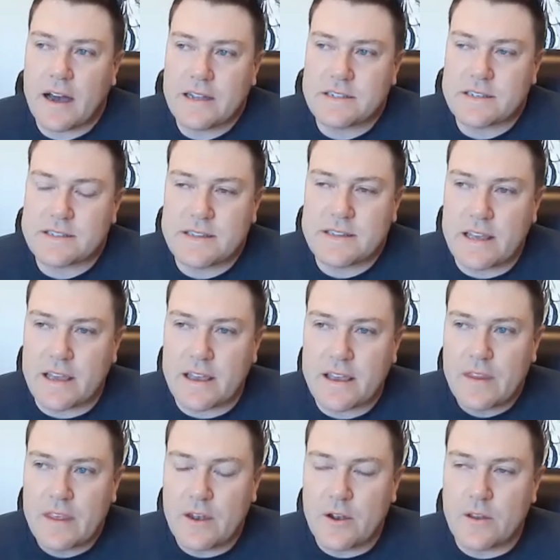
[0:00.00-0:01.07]
I just think,
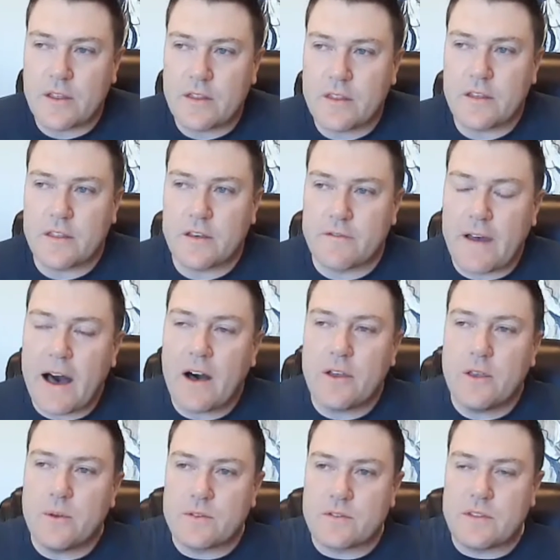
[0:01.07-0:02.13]
you know, the, the
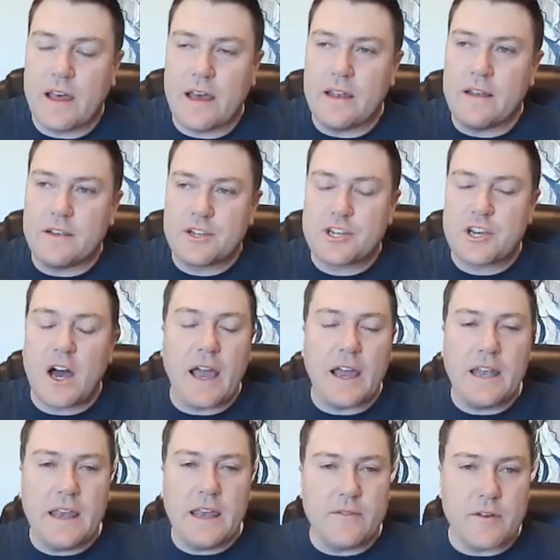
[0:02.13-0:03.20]
values then
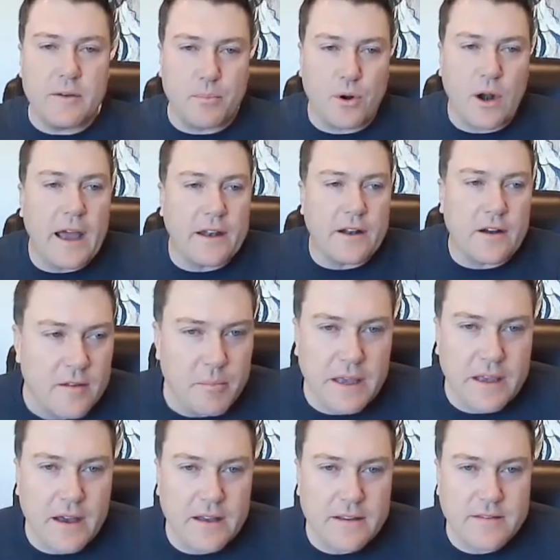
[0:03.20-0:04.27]
shine even brighter because
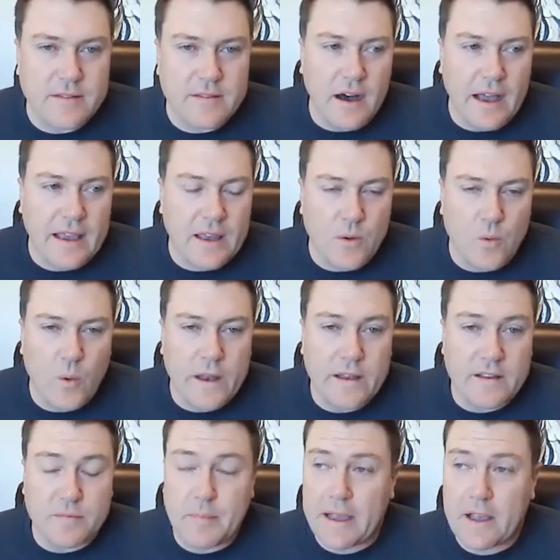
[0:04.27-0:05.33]
because I can
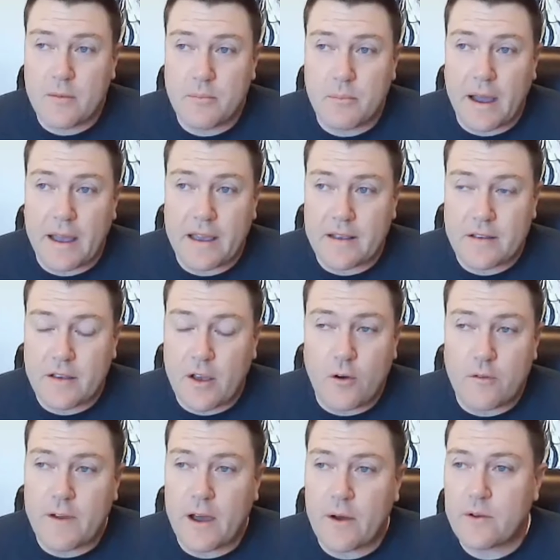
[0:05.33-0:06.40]
witness my my
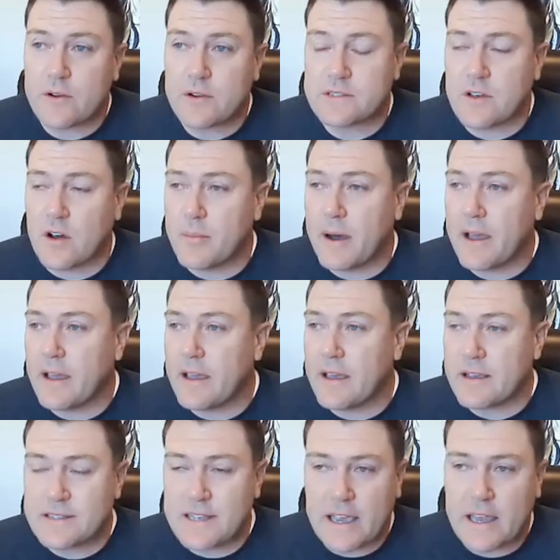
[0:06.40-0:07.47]
co-founders, all my
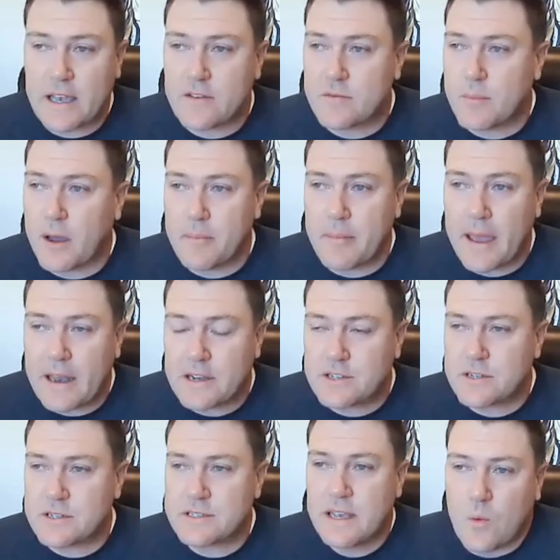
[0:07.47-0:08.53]
executives, my
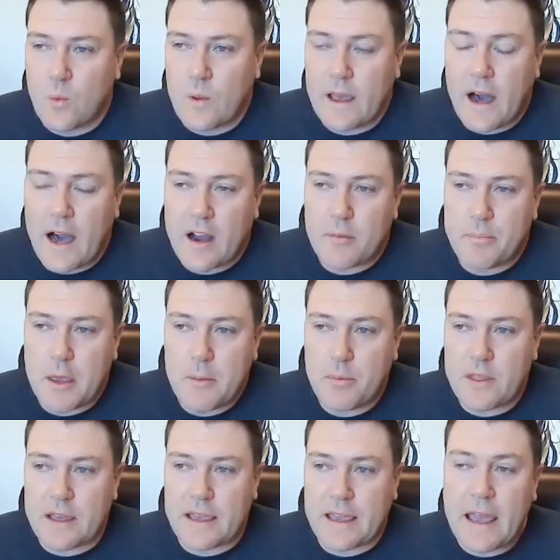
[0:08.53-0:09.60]
managers. We hire people
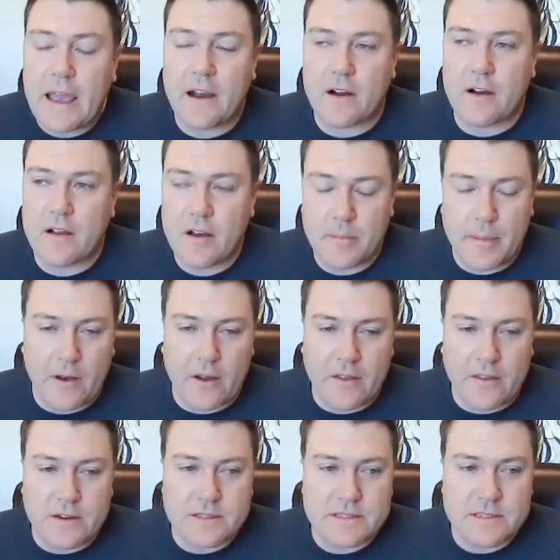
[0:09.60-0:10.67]
that care about
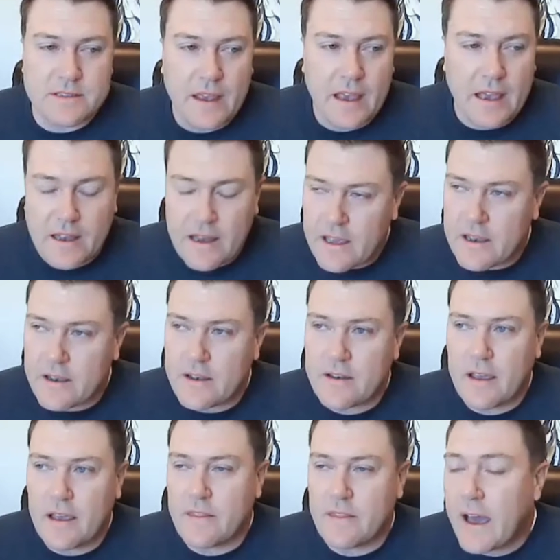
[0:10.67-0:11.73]
others, and and
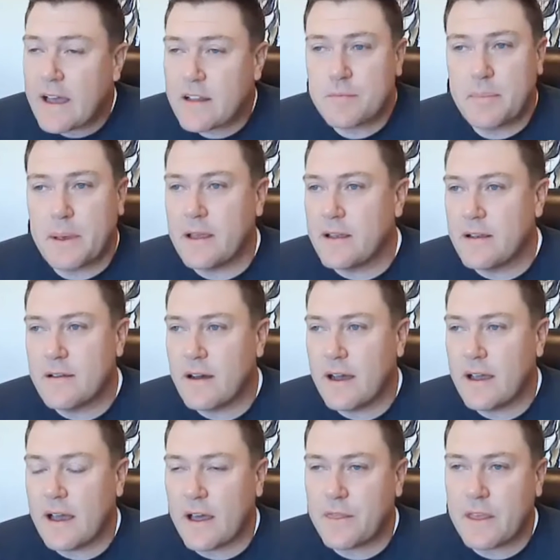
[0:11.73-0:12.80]
and that's been I,
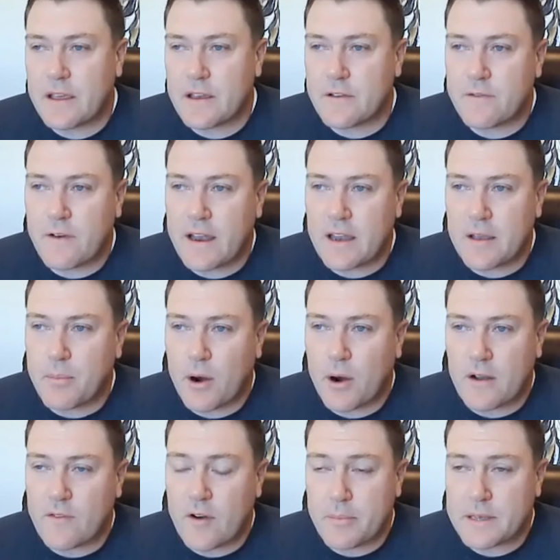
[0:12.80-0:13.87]
I think a defining part
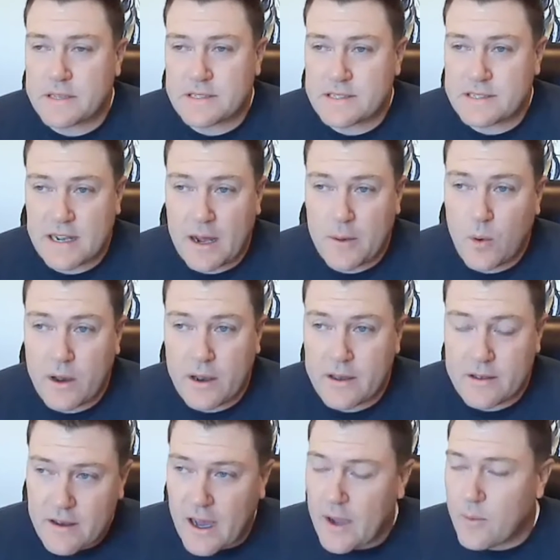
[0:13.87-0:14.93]
of our business. And I want
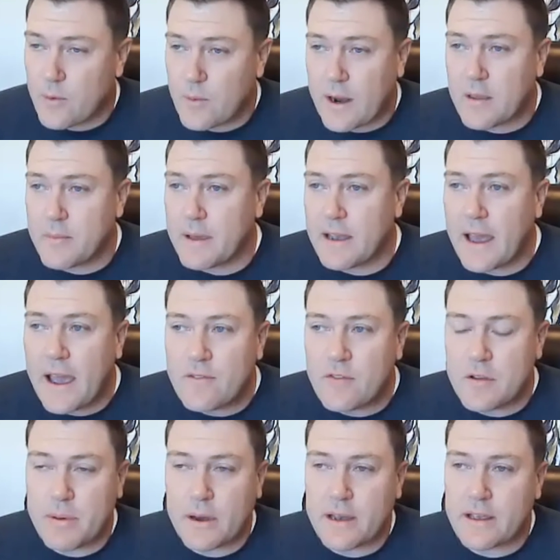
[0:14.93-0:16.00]
to I would recommend
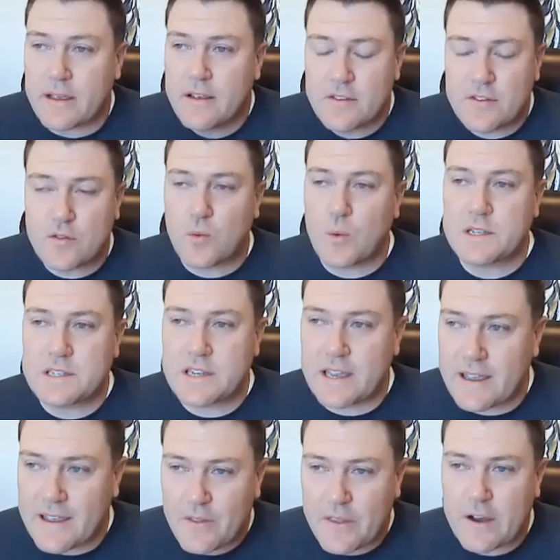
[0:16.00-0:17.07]
everybody
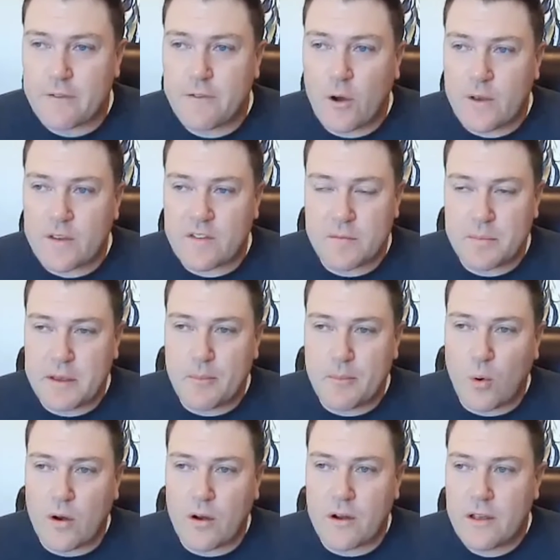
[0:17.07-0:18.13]
switching their focus to be
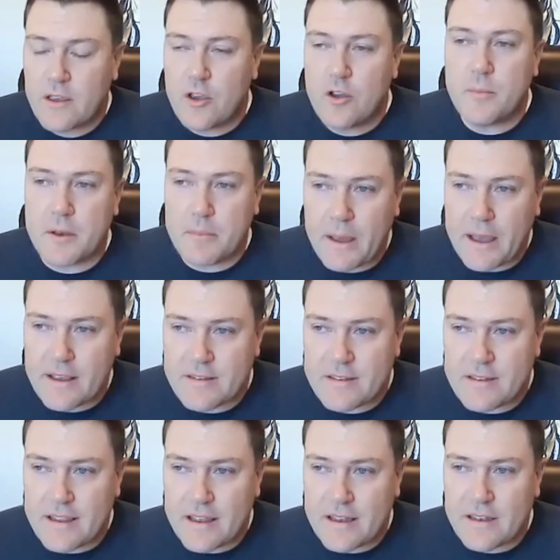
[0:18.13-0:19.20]
more human
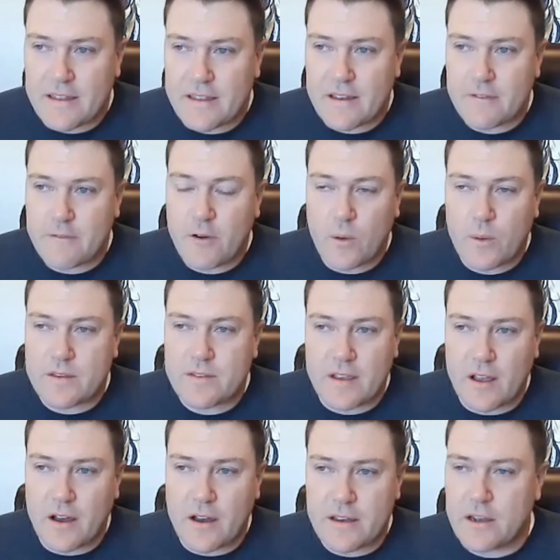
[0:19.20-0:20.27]
based than than
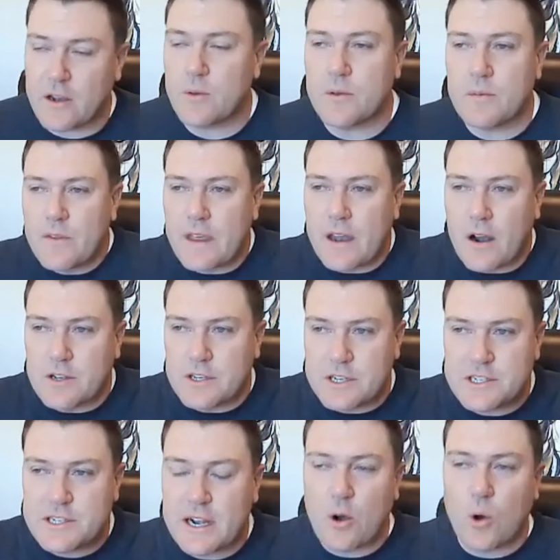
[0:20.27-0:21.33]
focusing on you know than on
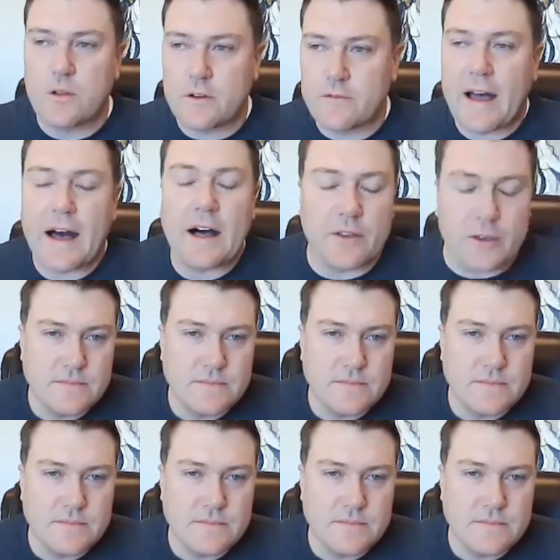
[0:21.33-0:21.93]
just shareholder value.